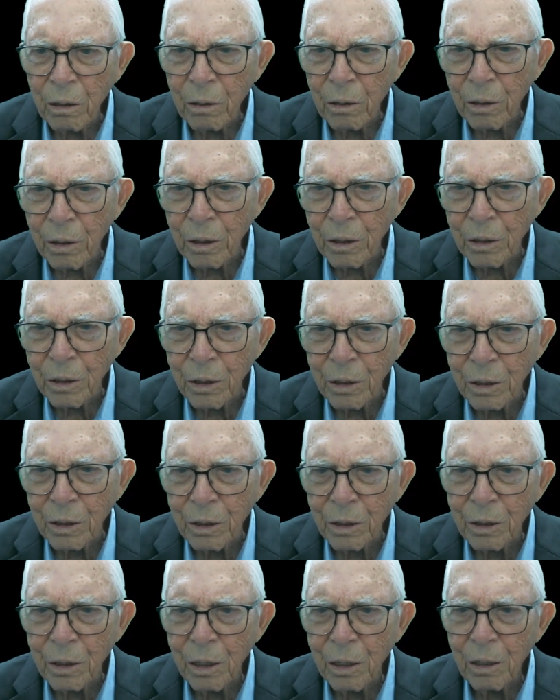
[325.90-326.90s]
this
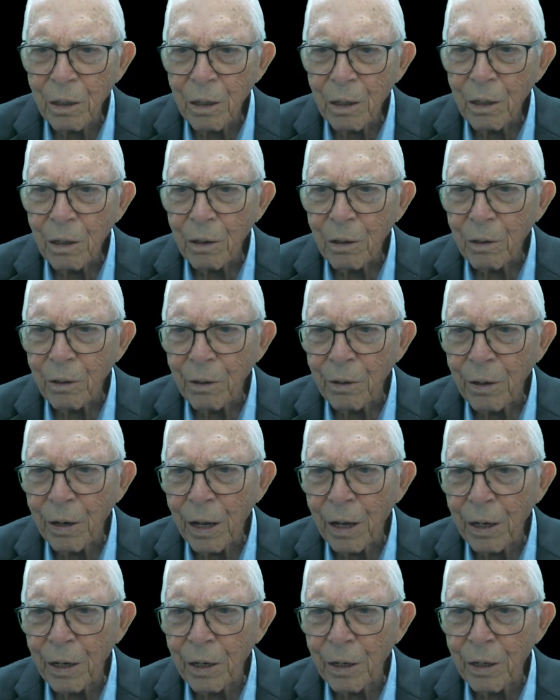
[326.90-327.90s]
is
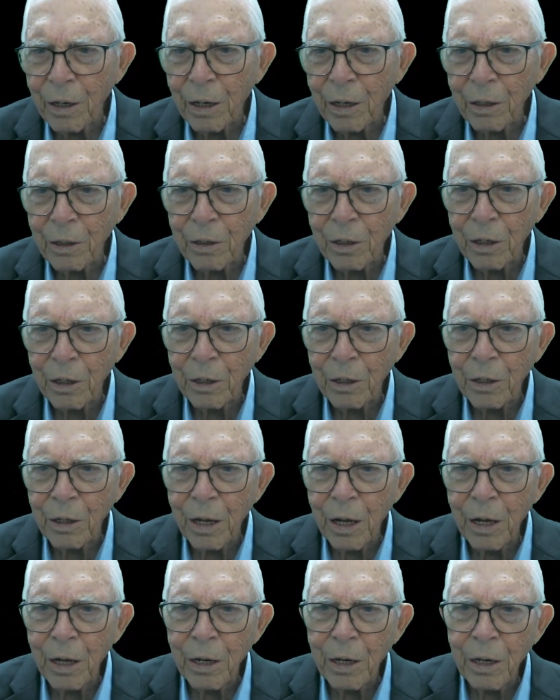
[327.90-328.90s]
1990,